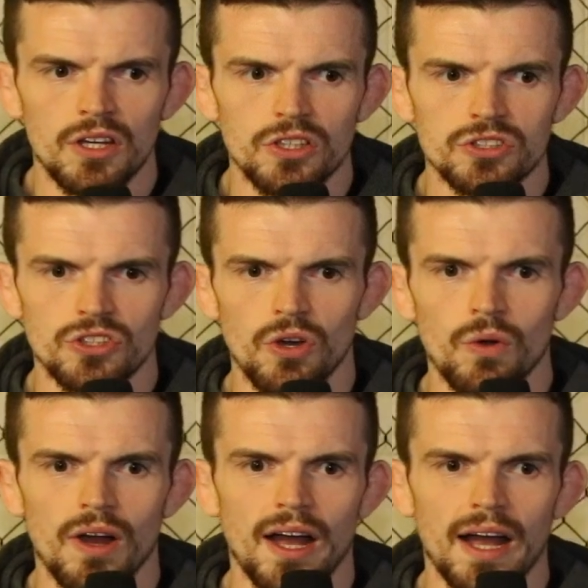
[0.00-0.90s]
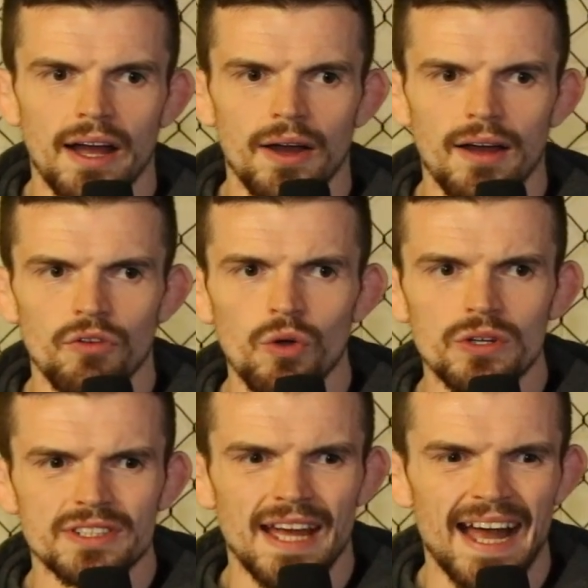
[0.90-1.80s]
So, I've
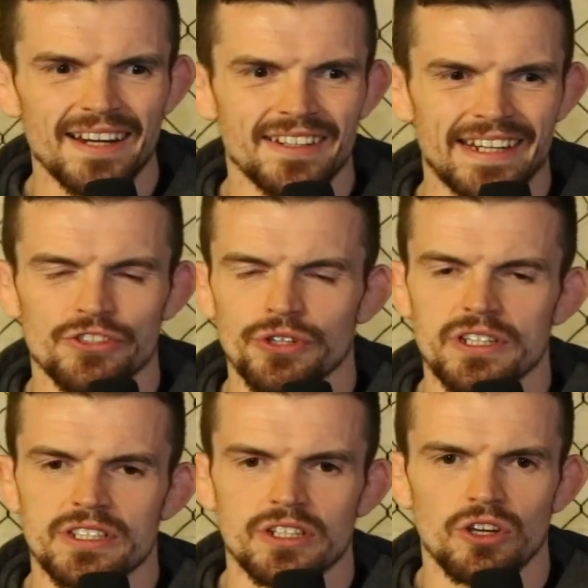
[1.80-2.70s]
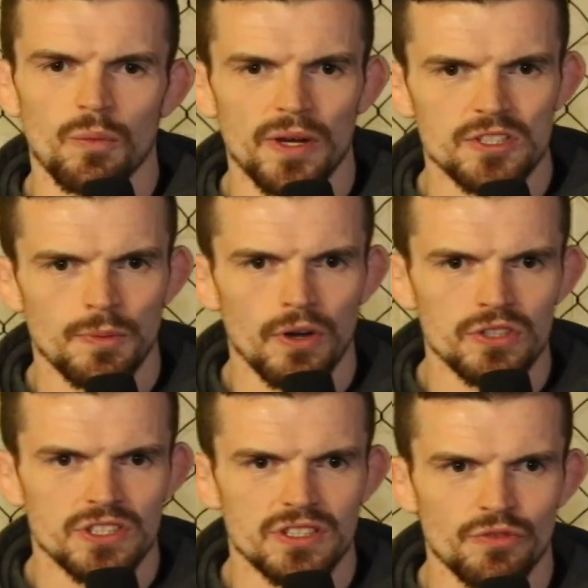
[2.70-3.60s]
always had an interest in combat
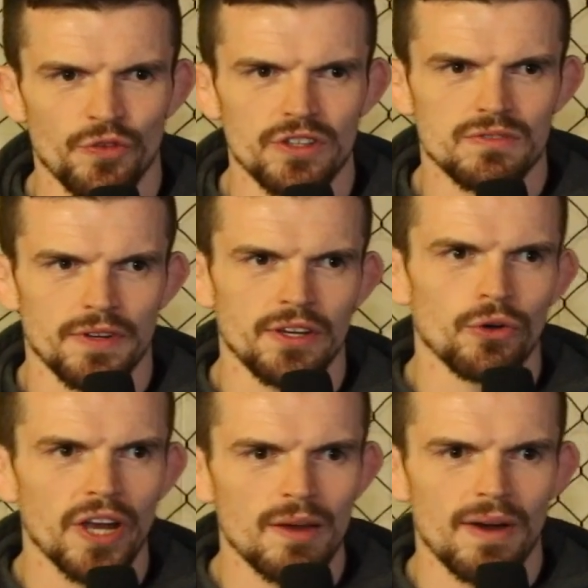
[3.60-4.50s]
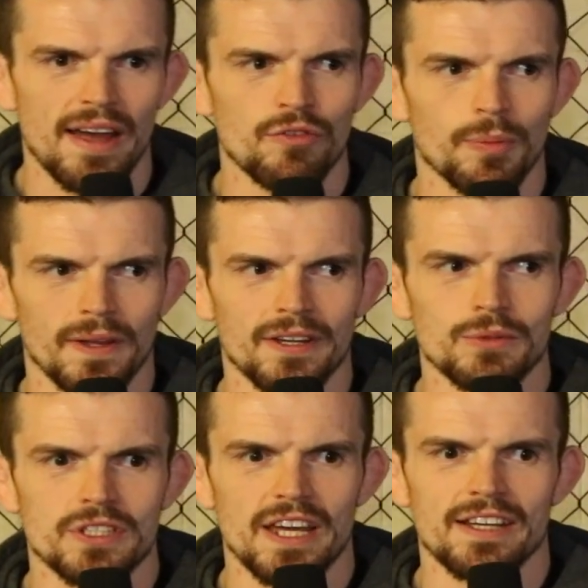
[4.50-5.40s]
sports. The first video game I ever played
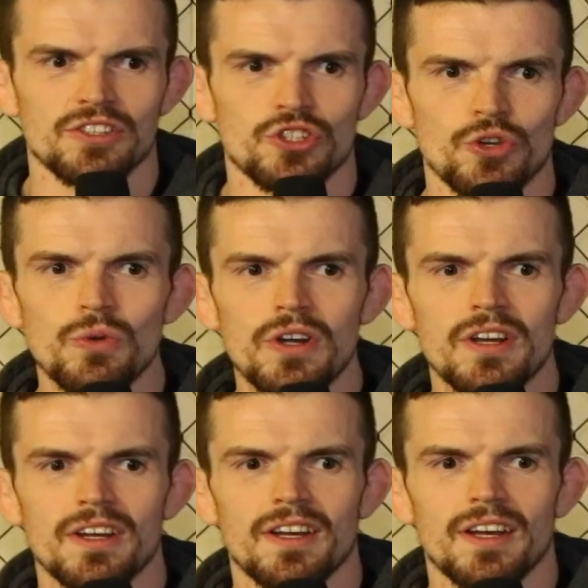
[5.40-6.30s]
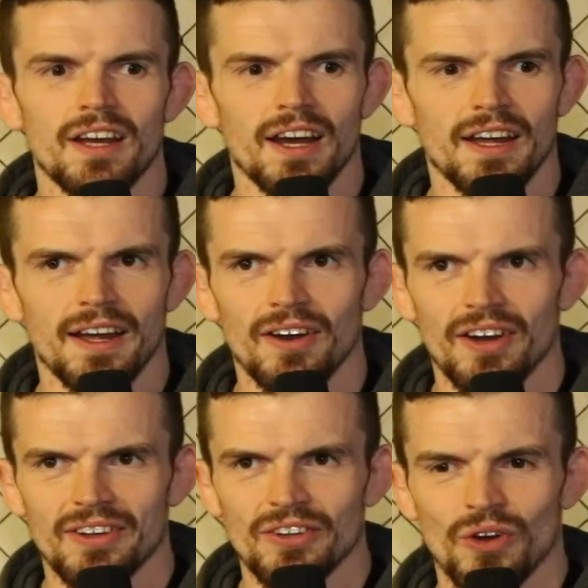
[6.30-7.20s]
was Tekken 2, and
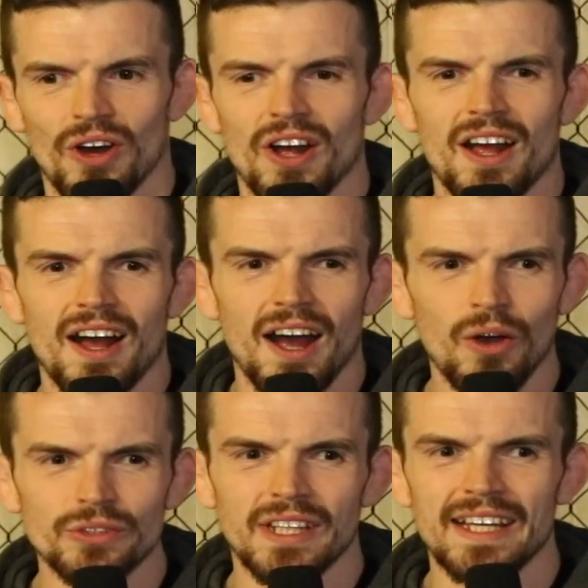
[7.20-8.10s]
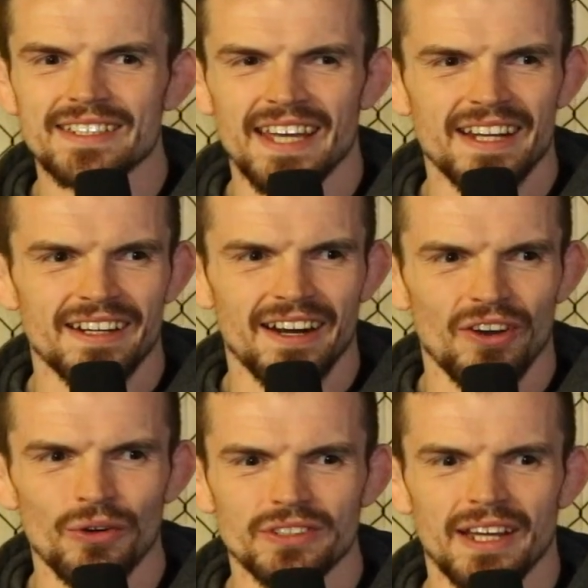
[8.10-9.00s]
I always liked Tekken and I
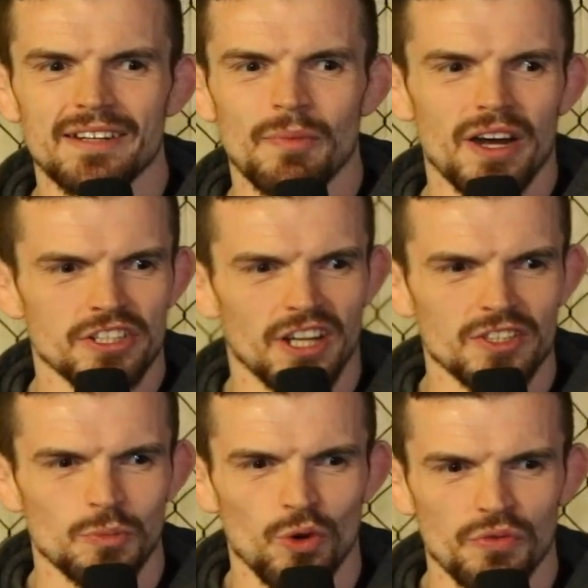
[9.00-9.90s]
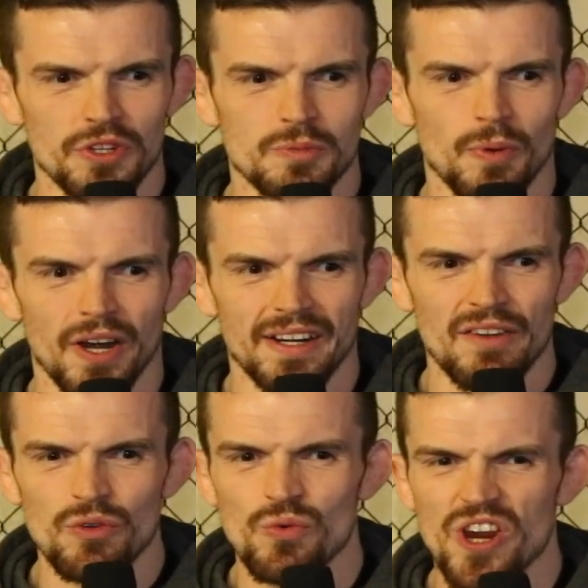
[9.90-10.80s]
always liked martial arts movies, but I
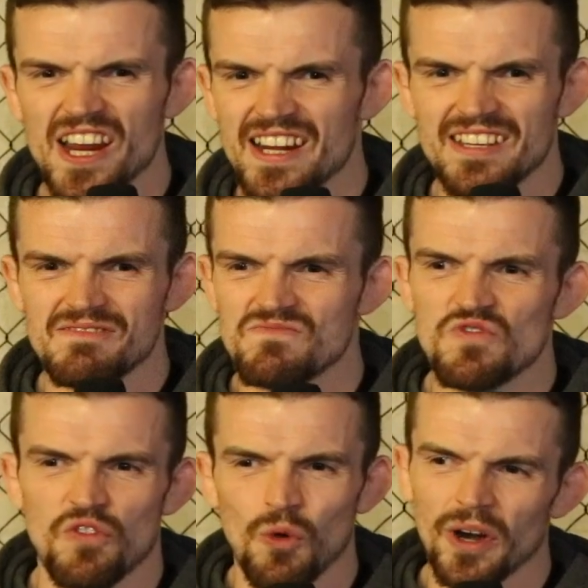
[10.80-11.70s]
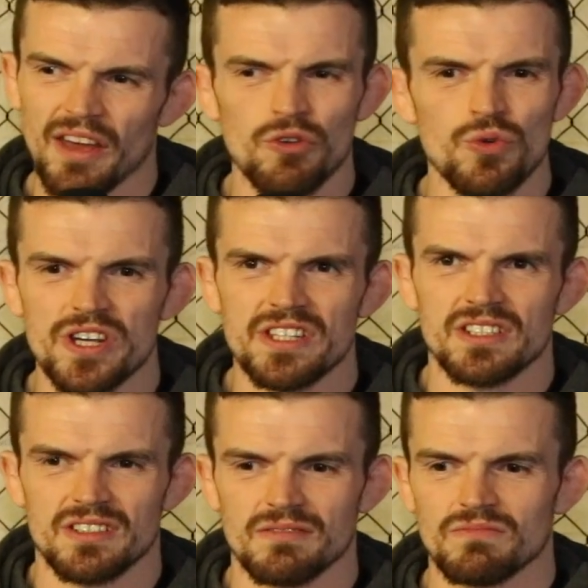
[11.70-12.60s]
never really, for whatever
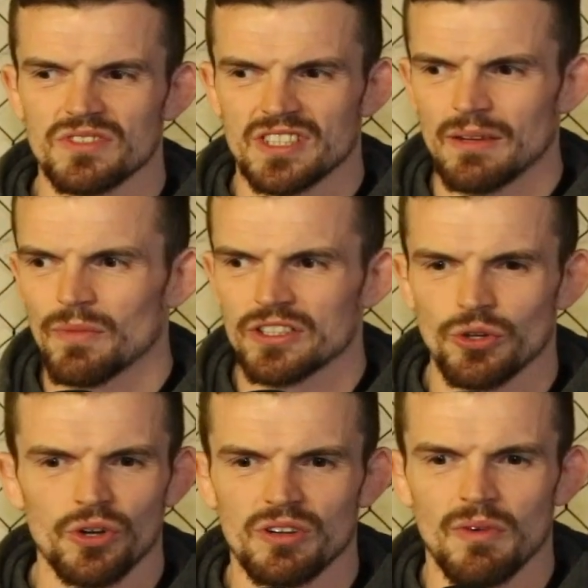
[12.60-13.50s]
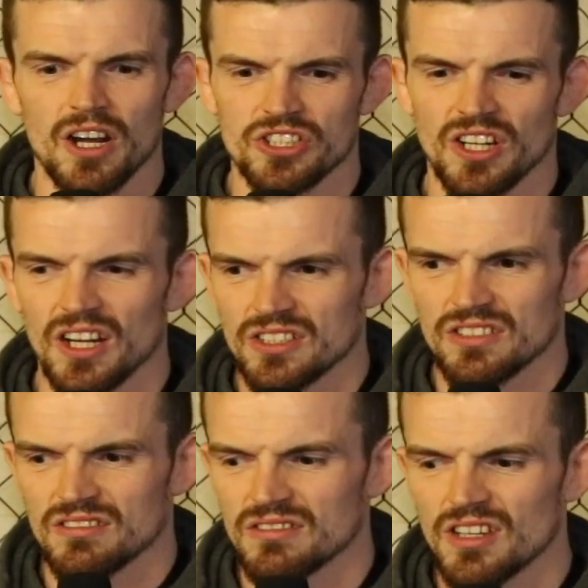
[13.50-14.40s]
reason, dipped my toe into martial
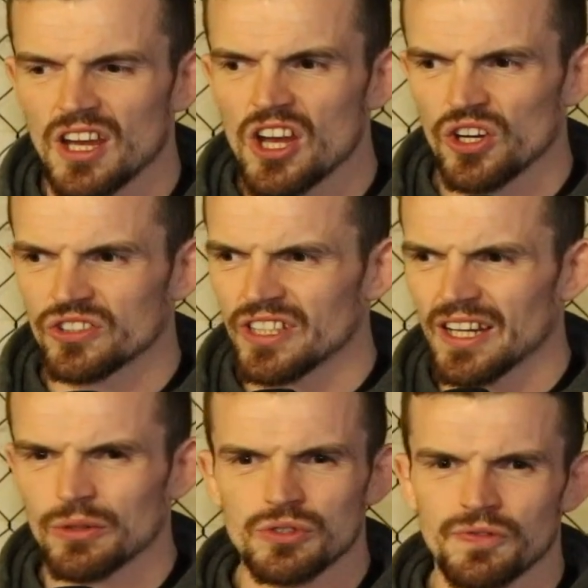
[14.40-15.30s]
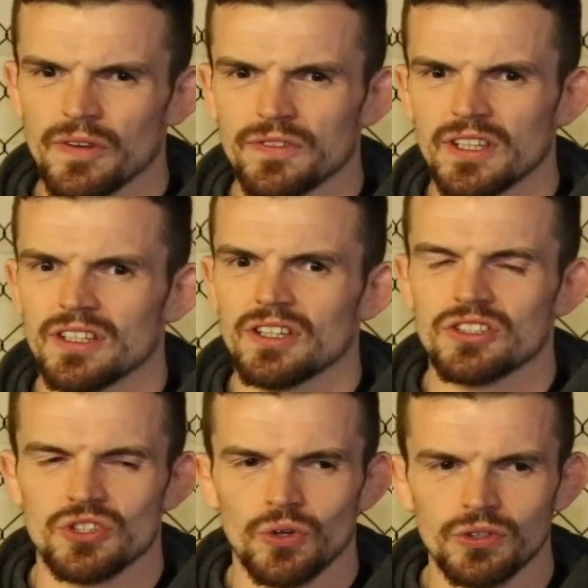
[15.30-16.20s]
arts until I was 15
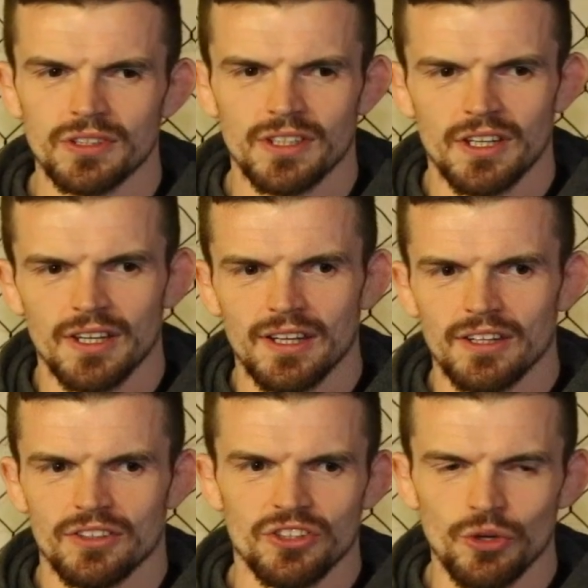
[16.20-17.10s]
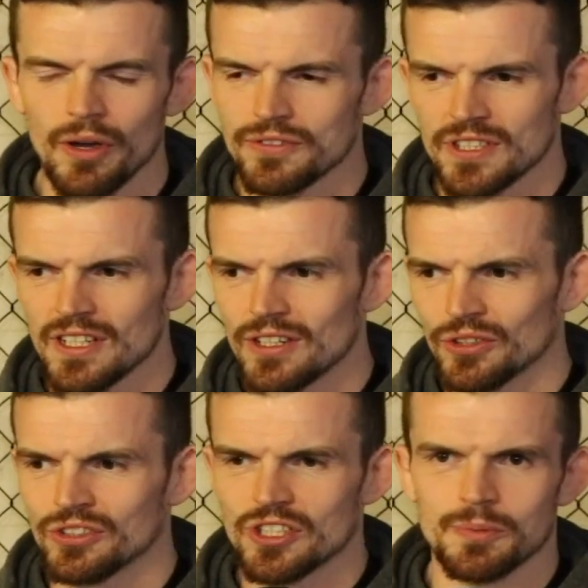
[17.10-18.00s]
years old. The UFC
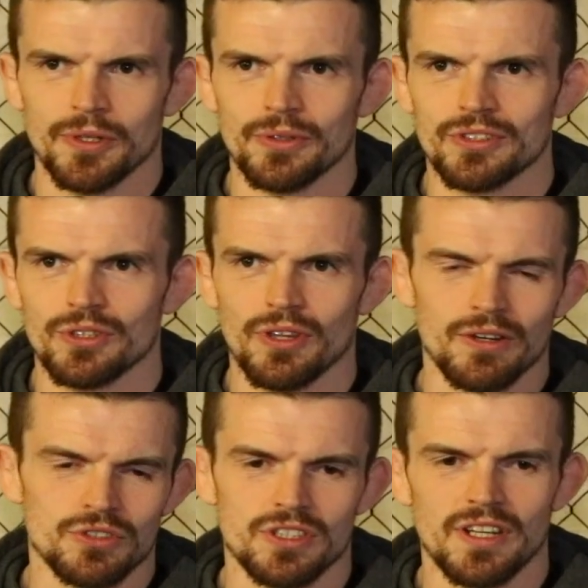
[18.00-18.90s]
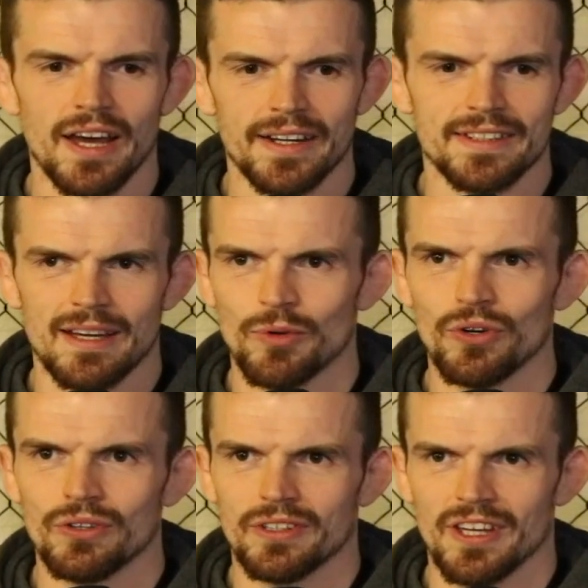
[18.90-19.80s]
Undisputed 2009
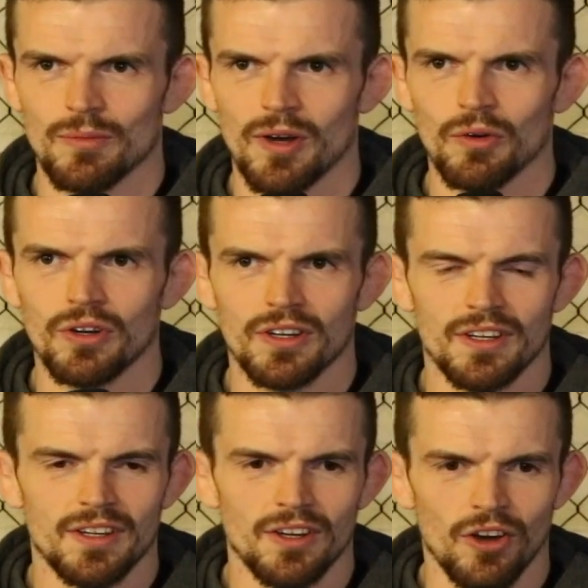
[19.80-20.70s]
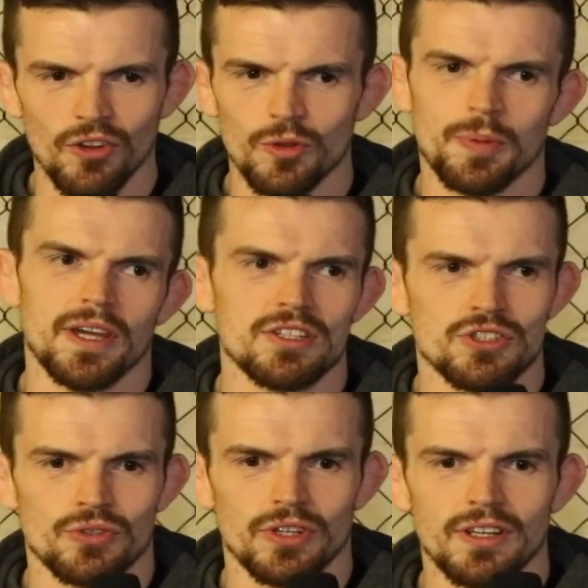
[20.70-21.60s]
demo came out on the
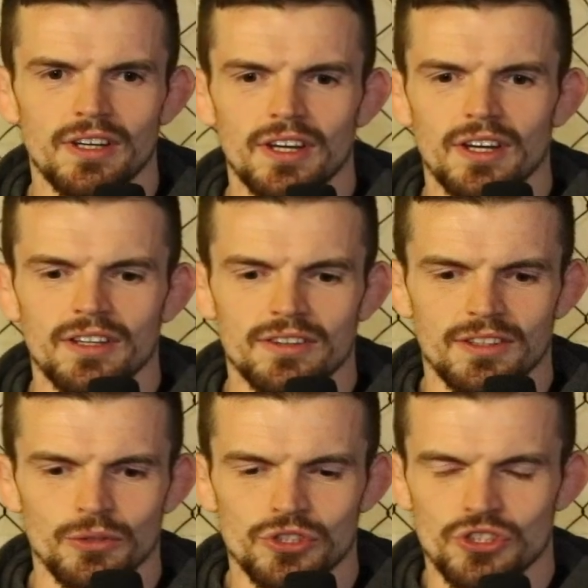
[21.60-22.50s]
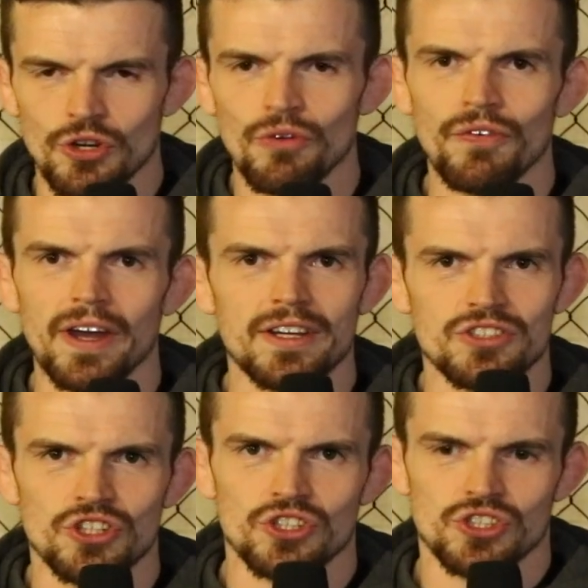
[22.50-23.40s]
PS3. There was two
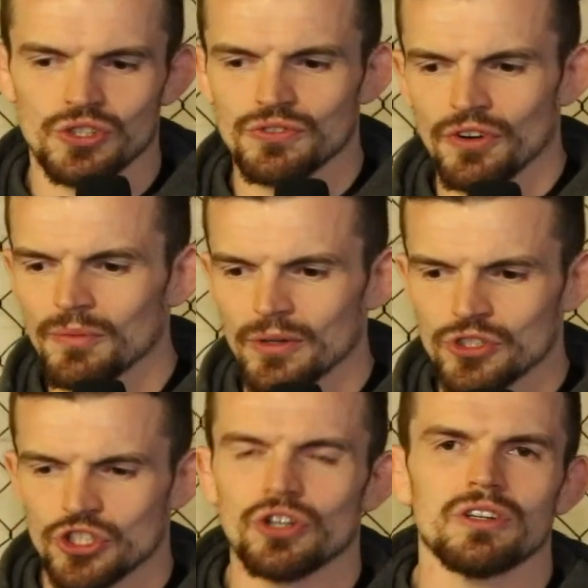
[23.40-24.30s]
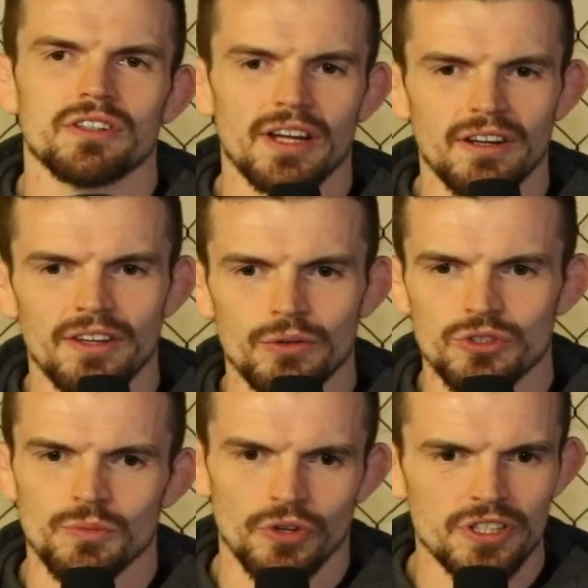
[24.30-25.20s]
fighters you could choose from. There was Chuck Liddell and there
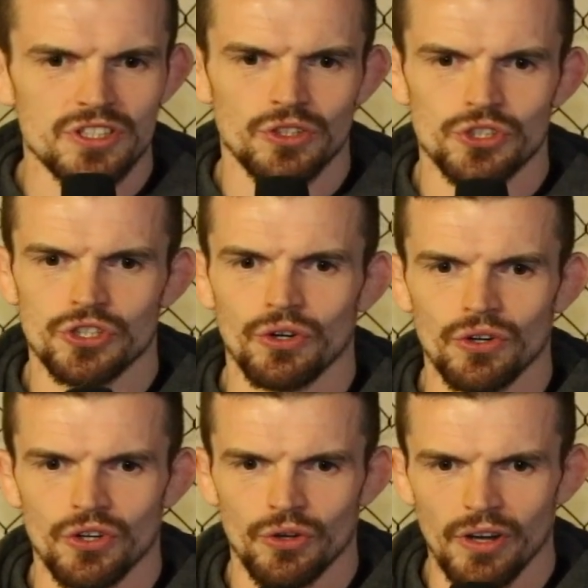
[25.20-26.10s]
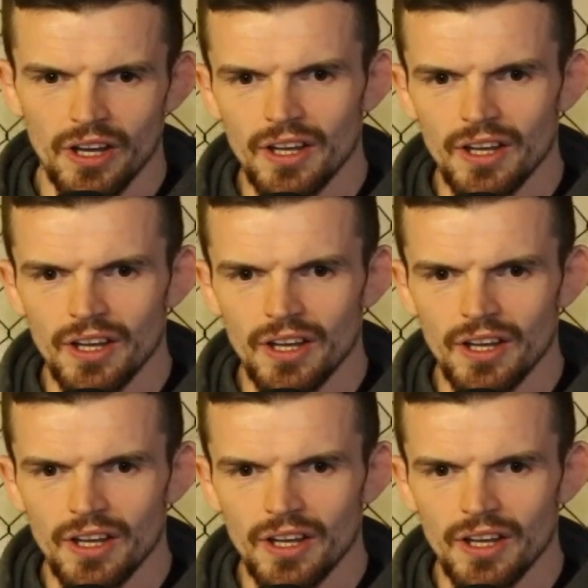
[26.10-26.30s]
was Mauricio Shogun Rua.